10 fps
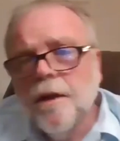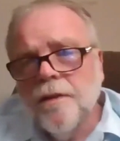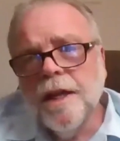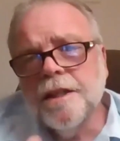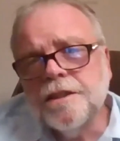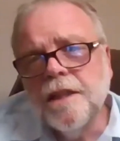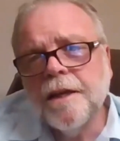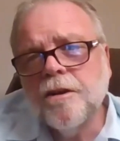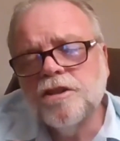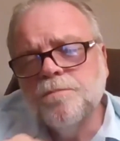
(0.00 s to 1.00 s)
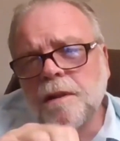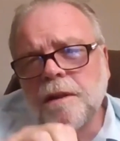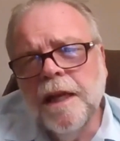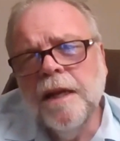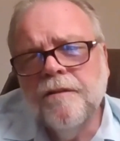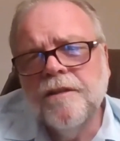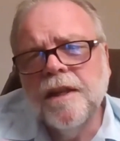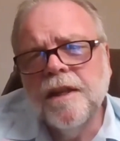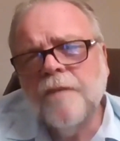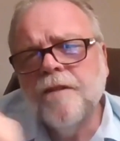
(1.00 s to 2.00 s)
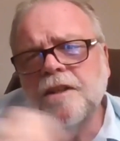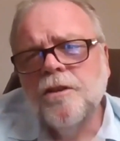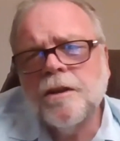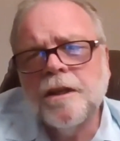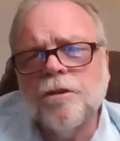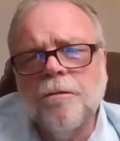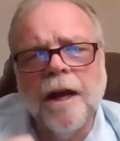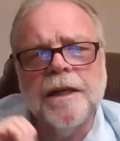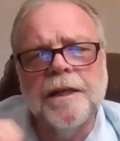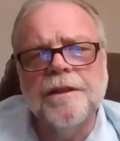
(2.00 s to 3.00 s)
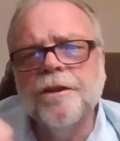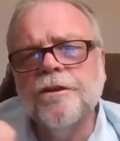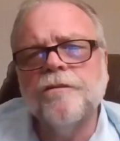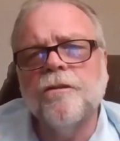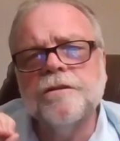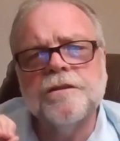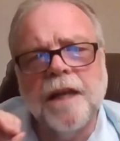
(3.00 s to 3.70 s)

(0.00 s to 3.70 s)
These thinkers believe that every nook and cranny of the universe